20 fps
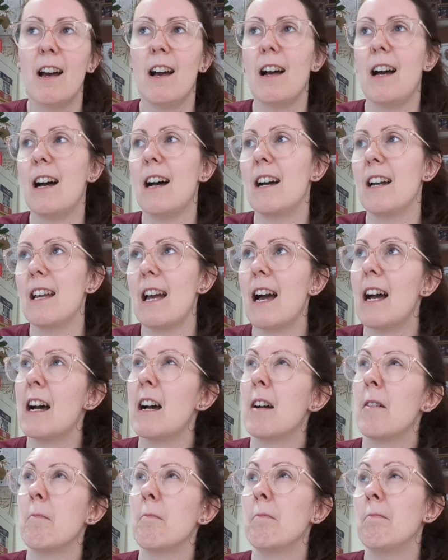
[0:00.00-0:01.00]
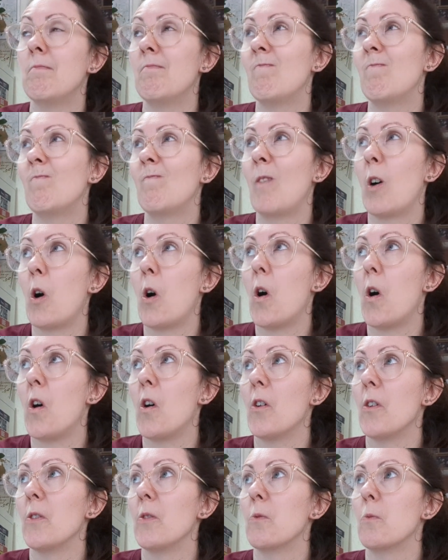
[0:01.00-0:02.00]
I am
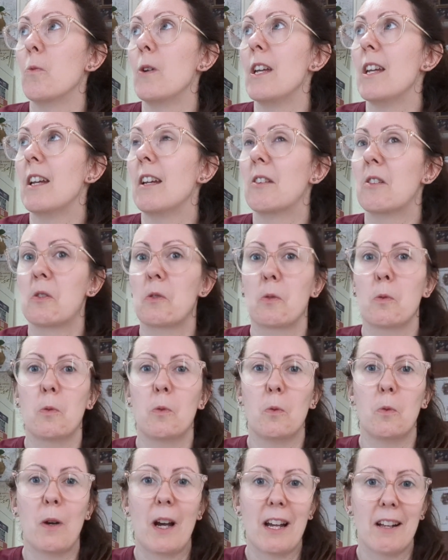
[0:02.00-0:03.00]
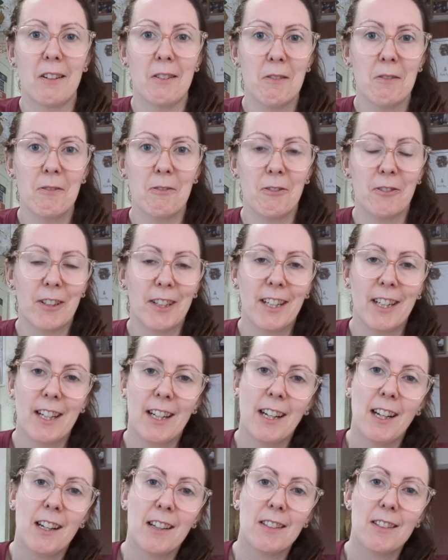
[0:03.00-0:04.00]
on week 12.
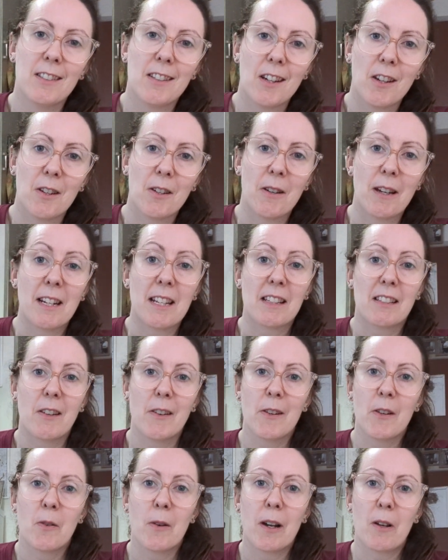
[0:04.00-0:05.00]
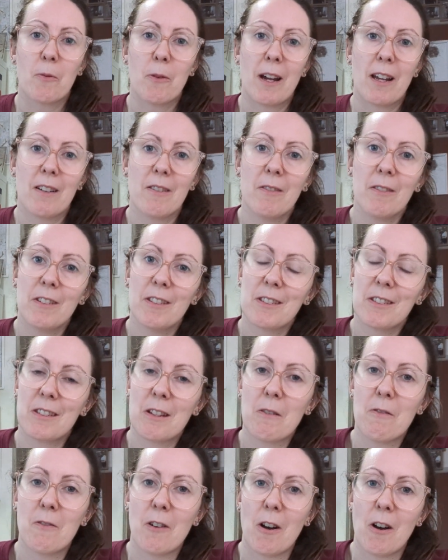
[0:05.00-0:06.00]
And it's going quite well
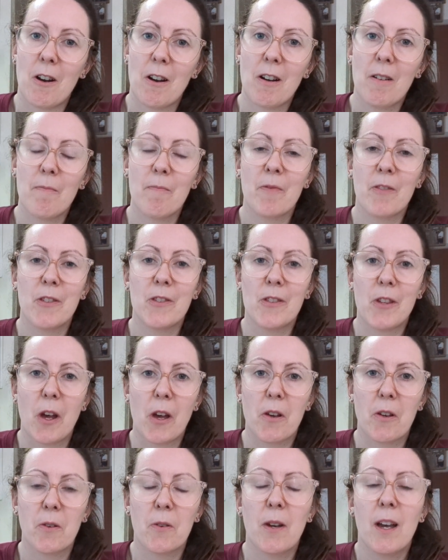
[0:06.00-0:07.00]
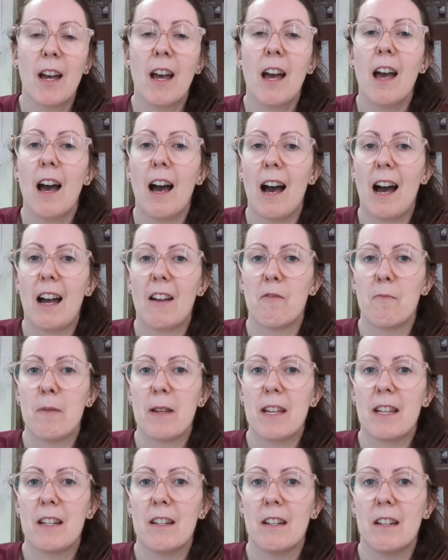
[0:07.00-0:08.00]
so far. So I've
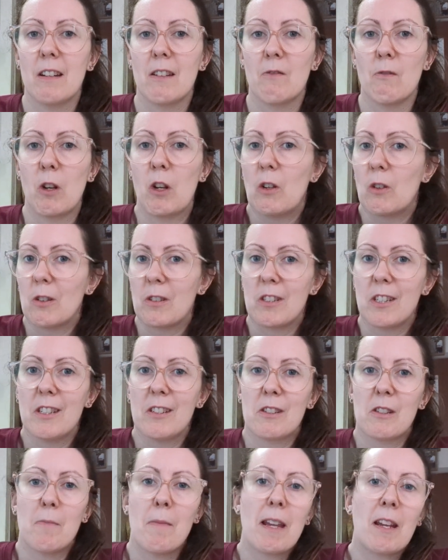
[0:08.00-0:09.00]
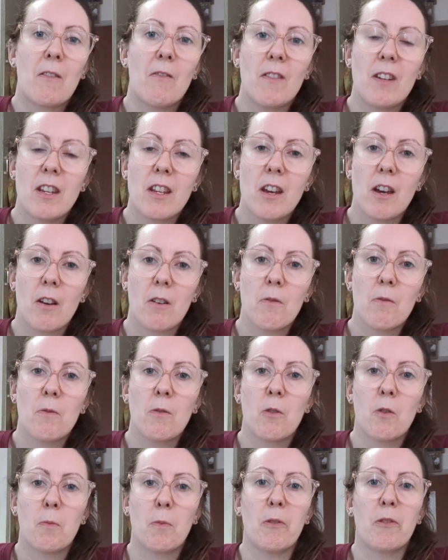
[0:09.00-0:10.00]
been reluctant to make a video
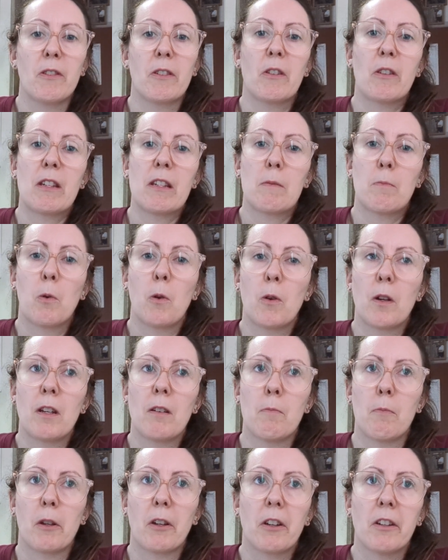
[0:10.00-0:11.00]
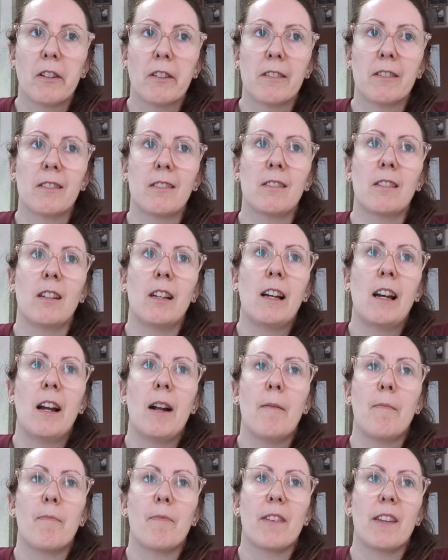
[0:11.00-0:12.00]
up until this point because
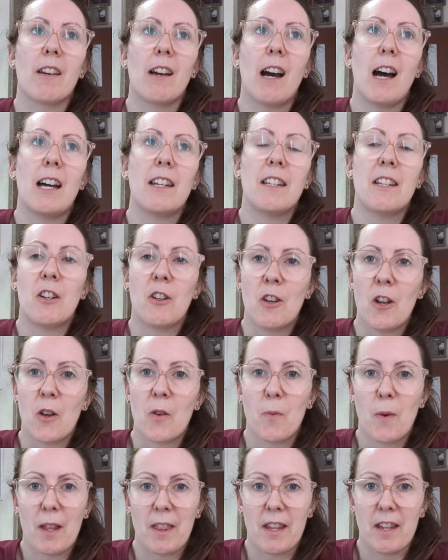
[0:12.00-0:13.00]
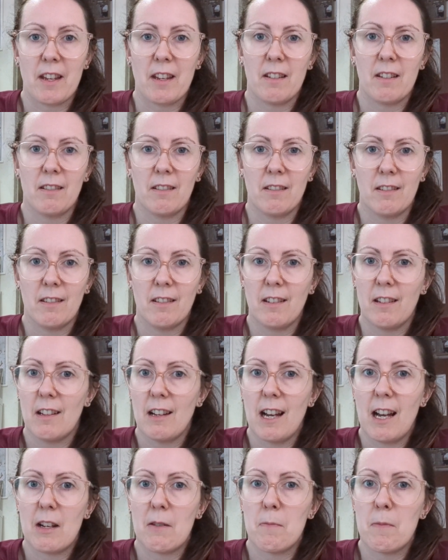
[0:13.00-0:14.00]
I didn't know whether
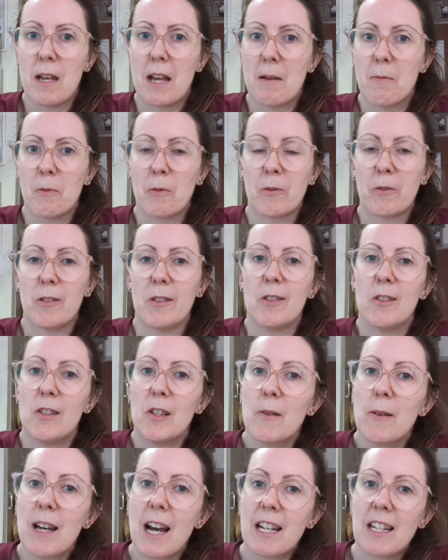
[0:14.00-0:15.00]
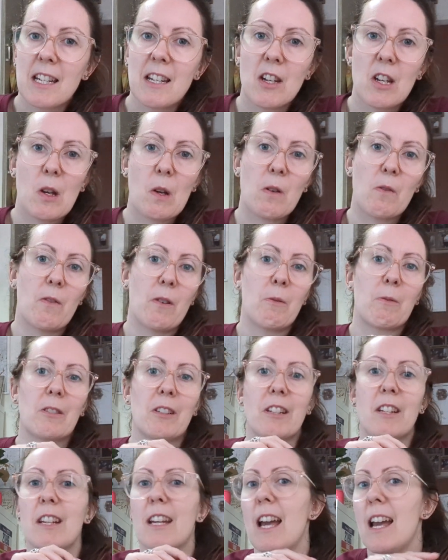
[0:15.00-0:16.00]
I'd be able to do it. I didn't know if I was
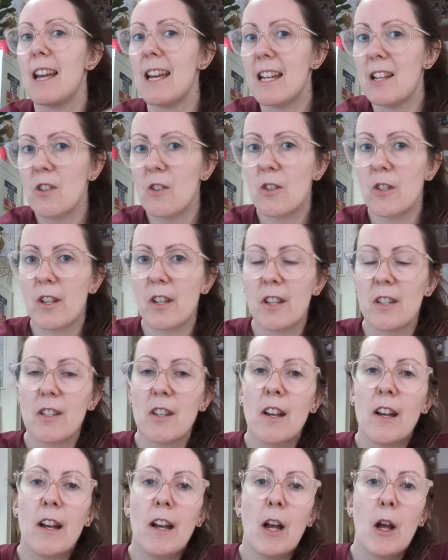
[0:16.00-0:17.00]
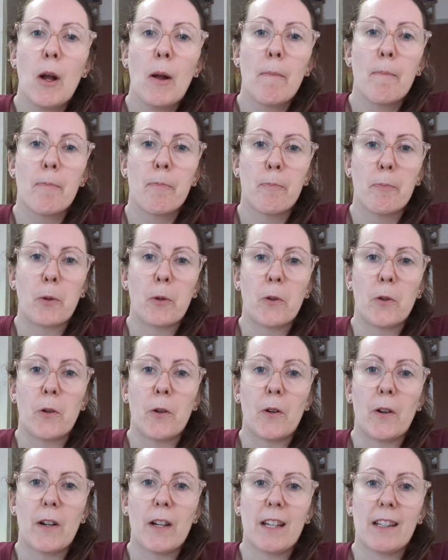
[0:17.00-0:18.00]
going to get injured,
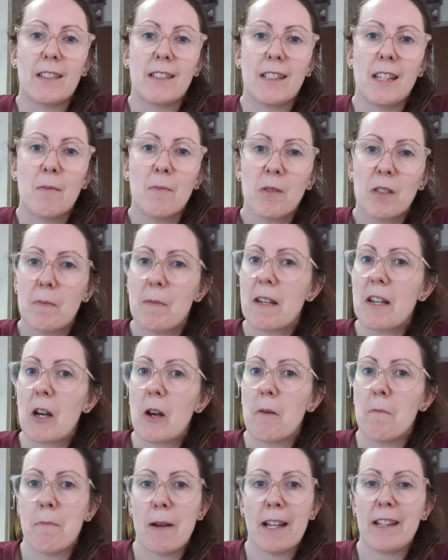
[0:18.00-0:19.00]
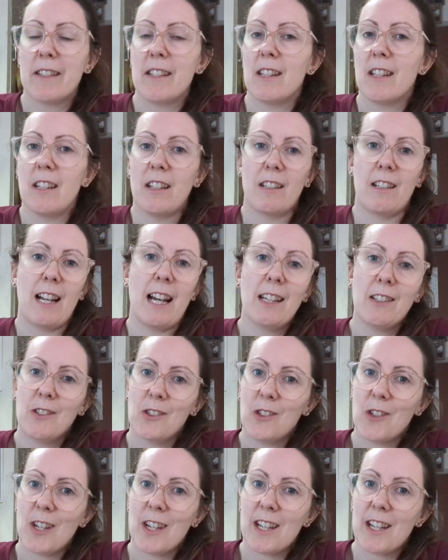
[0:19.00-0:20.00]
but it seems to be going better than
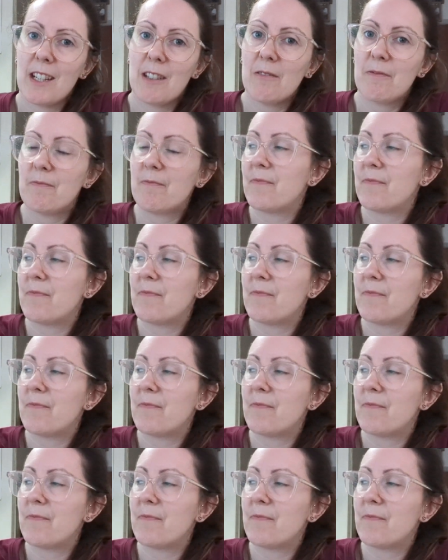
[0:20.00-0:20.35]
last year.